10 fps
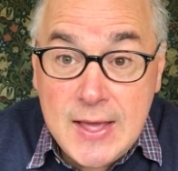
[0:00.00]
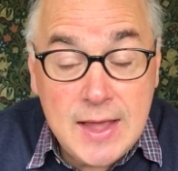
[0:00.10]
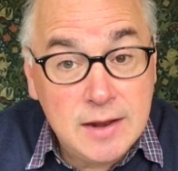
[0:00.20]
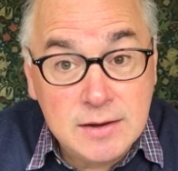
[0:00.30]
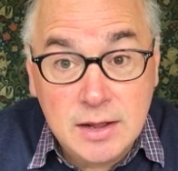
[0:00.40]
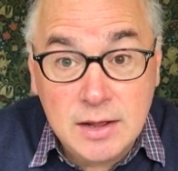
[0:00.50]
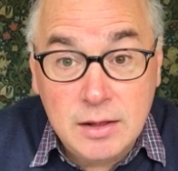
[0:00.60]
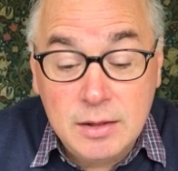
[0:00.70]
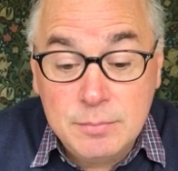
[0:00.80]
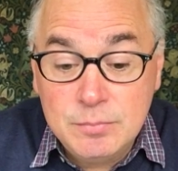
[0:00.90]
And
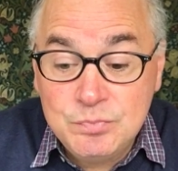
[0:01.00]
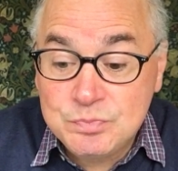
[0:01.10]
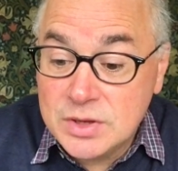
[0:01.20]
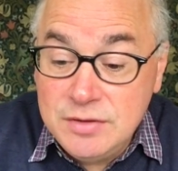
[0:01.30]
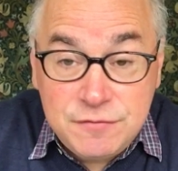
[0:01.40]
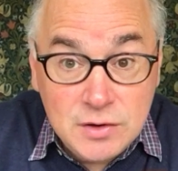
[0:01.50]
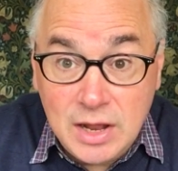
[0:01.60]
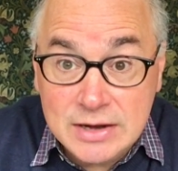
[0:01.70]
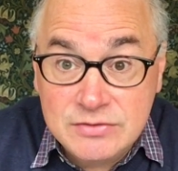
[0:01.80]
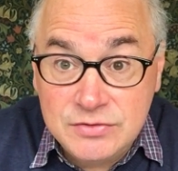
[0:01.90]
uh, if you
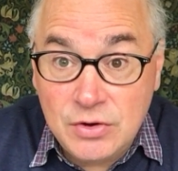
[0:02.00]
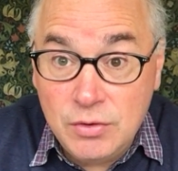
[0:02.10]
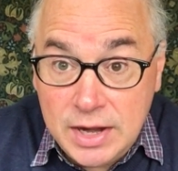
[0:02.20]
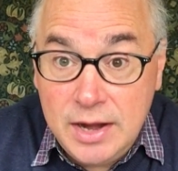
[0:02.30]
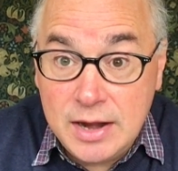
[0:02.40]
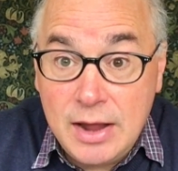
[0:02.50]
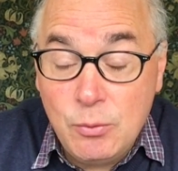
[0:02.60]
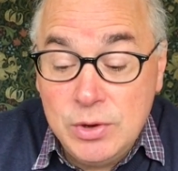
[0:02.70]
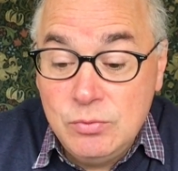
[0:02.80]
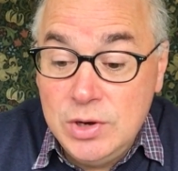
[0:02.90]
like to donate, I
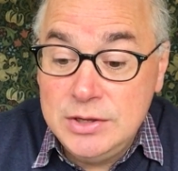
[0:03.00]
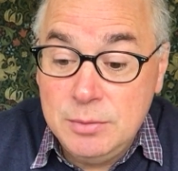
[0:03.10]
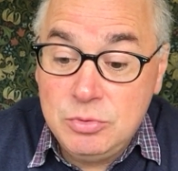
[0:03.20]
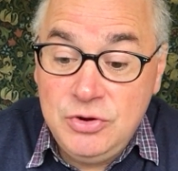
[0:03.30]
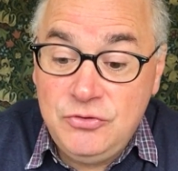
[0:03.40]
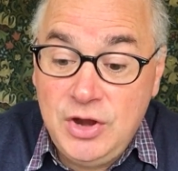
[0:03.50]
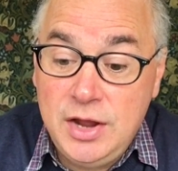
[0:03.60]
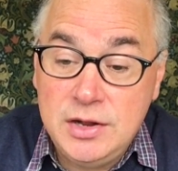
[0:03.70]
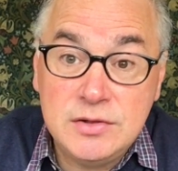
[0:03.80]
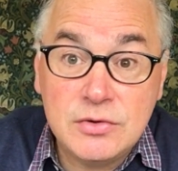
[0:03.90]
would really
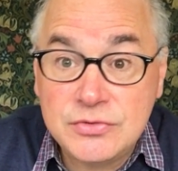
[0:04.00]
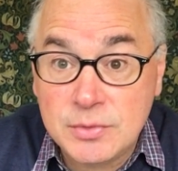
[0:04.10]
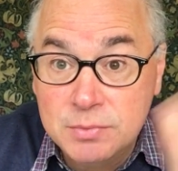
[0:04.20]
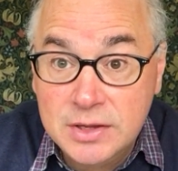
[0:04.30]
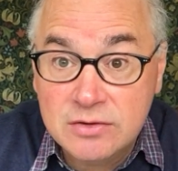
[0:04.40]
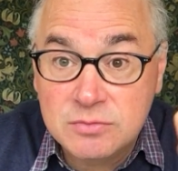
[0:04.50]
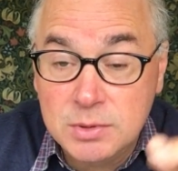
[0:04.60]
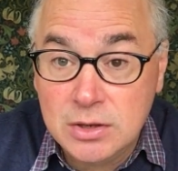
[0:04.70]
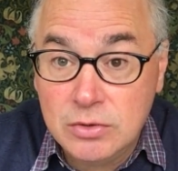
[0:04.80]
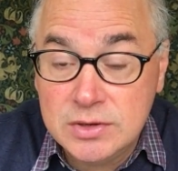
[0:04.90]
appreciate it. There's some links
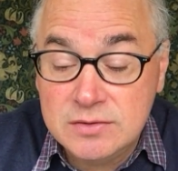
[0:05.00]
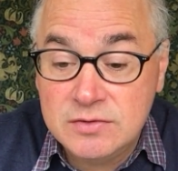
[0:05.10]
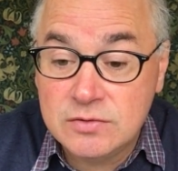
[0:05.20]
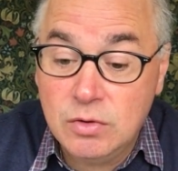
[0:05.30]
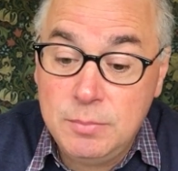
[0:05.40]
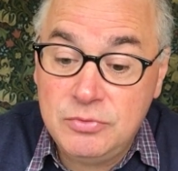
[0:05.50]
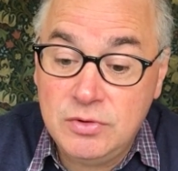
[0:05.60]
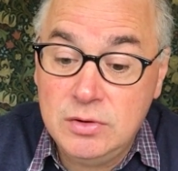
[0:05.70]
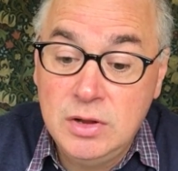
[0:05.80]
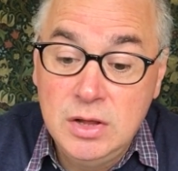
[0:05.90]
below in the
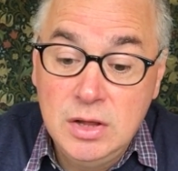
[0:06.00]
description.